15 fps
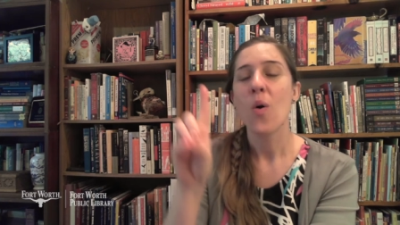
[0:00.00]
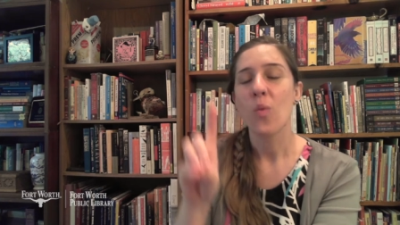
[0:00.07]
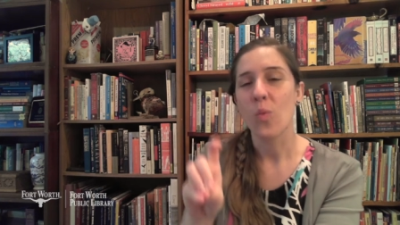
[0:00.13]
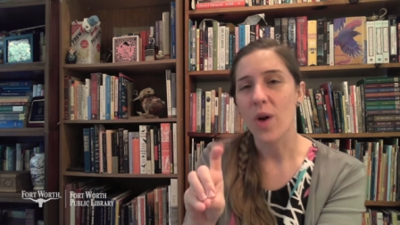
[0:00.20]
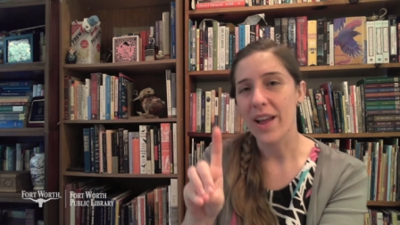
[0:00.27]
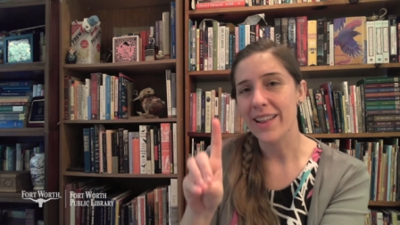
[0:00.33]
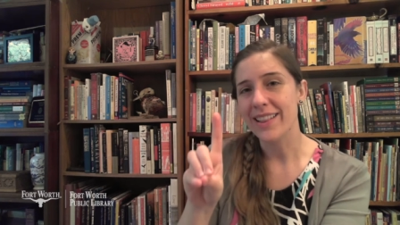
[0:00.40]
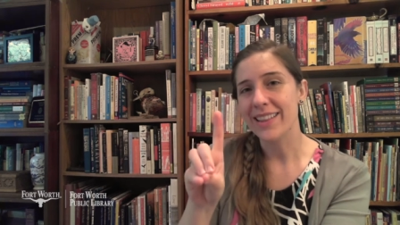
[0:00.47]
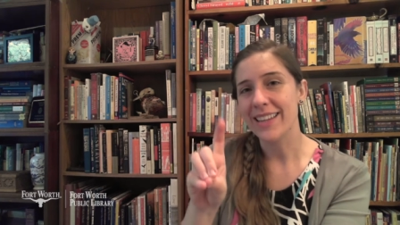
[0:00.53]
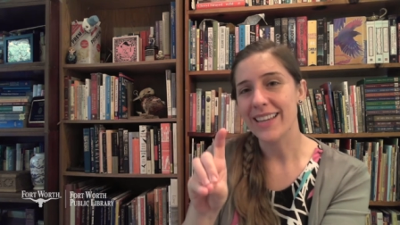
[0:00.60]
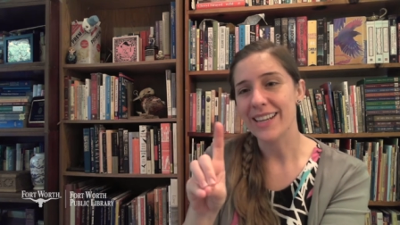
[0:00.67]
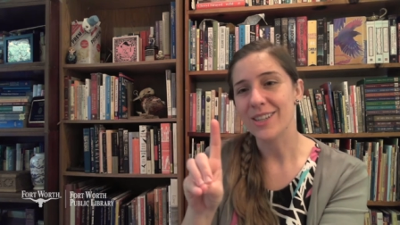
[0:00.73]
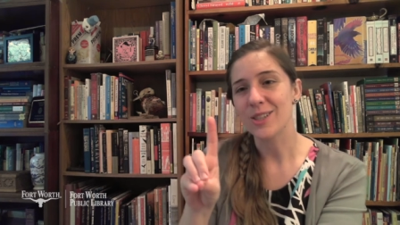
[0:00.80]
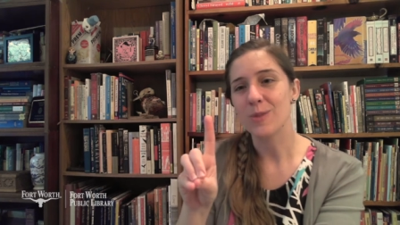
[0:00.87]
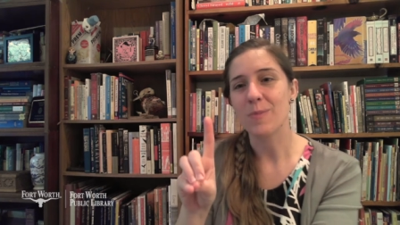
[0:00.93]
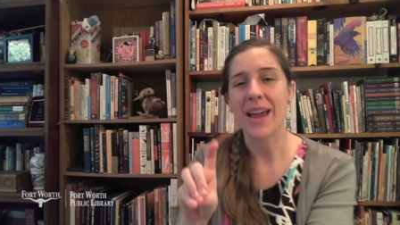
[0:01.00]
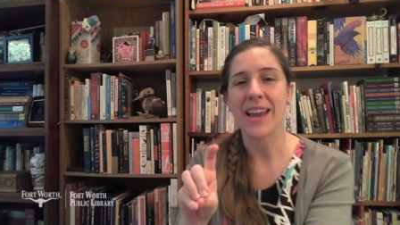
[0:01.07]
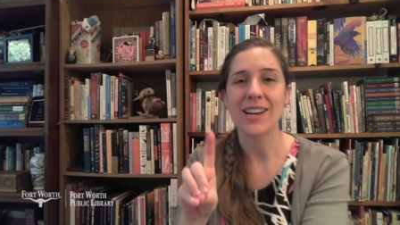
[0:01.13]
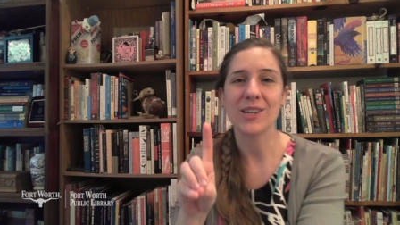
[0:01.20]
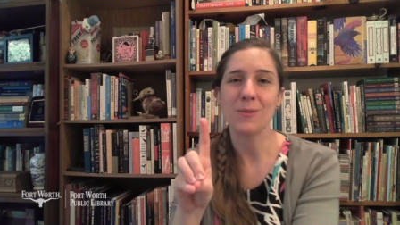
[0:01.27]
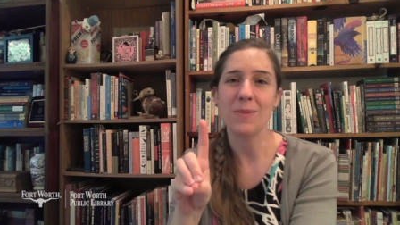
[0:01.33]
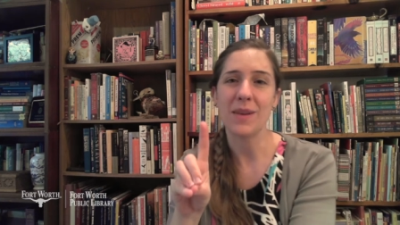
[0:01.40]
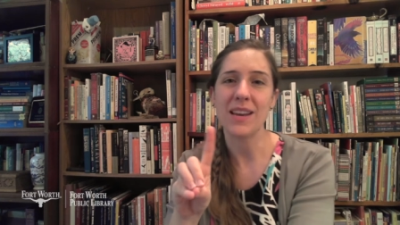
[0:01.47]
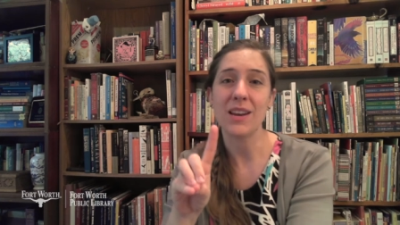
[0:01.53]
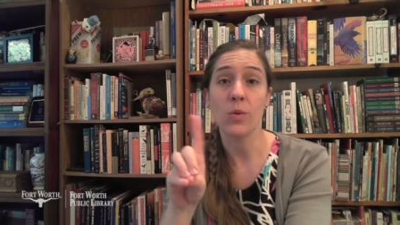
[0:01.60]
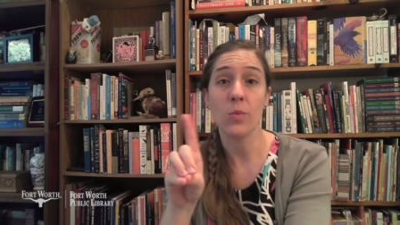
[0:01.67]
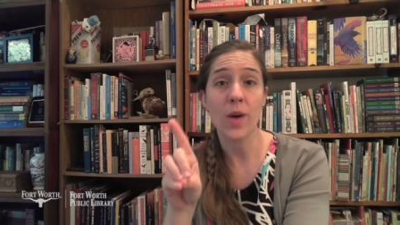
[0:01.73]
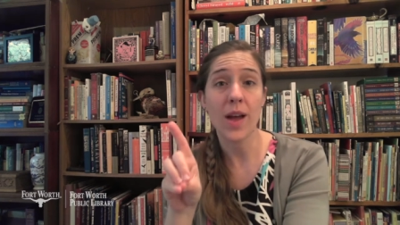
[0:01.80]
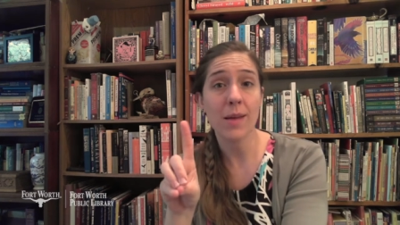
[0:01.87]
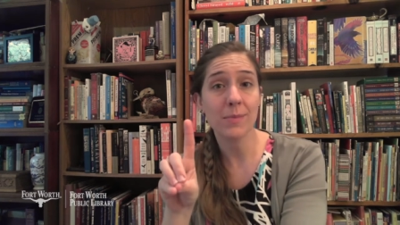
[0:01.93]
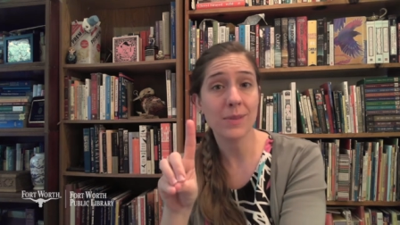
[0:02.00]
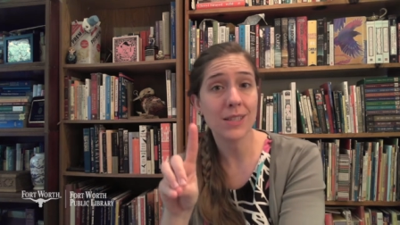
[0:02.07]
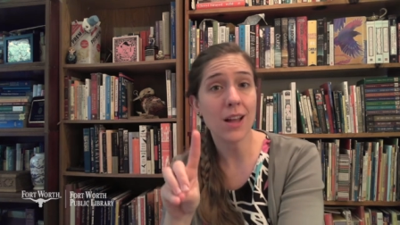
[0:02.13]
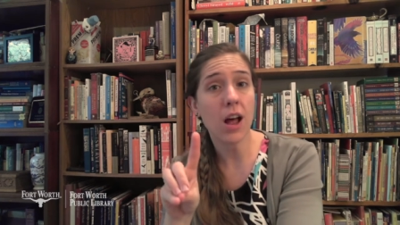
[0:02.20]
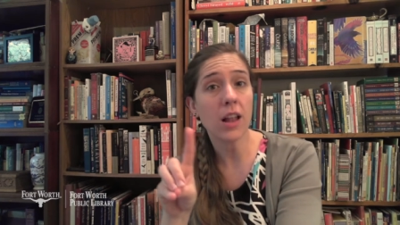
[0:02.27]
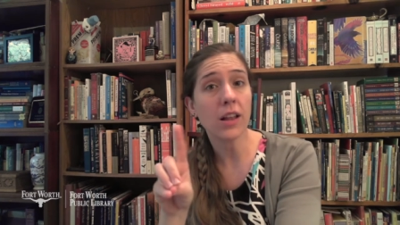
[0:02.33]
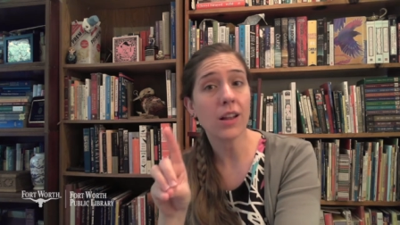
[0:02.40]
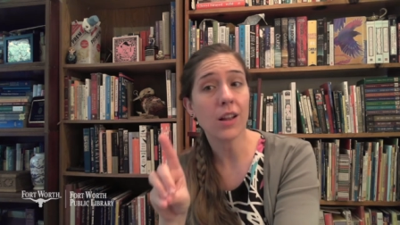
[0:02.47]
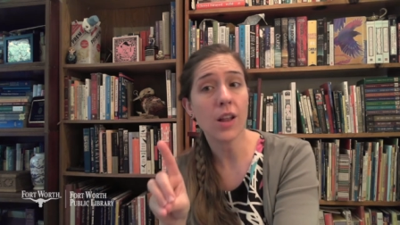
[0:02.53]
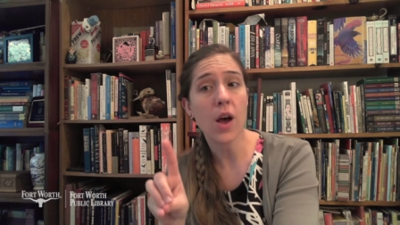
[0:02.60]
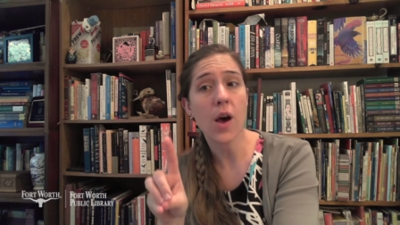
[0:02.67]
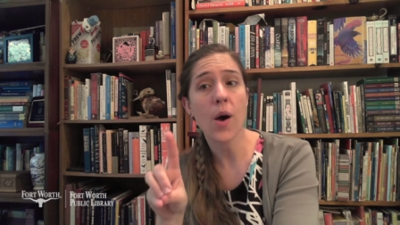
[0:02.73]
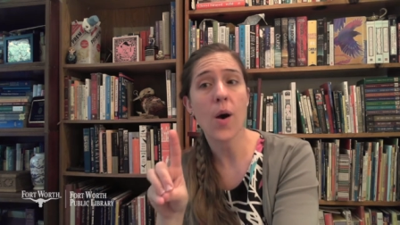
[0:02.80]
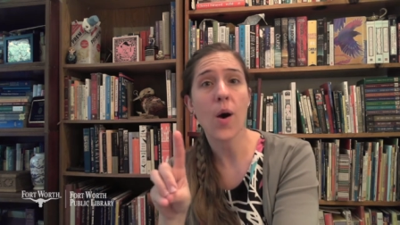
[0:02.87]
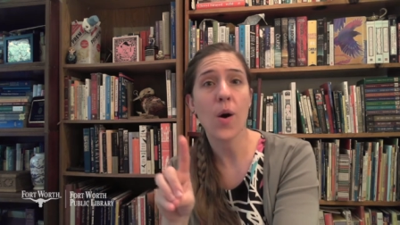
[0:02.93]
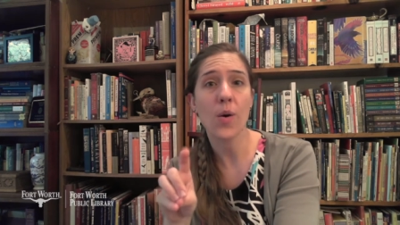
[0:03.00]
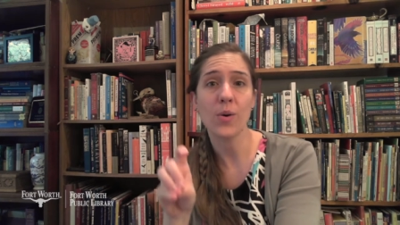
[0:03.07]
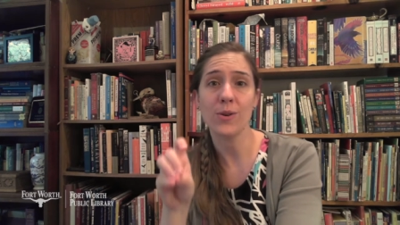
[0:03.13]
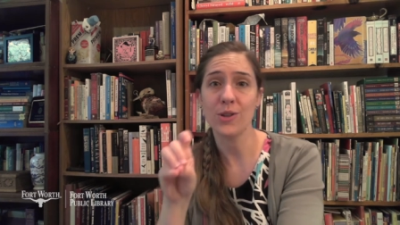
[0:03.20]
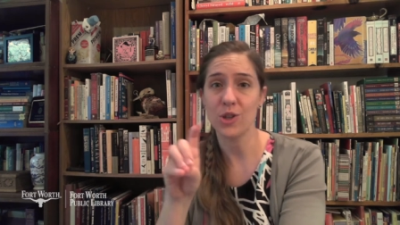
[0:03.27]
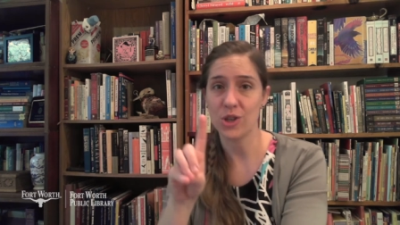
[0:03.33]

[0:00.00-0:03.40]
One little spider spinning webs all alone.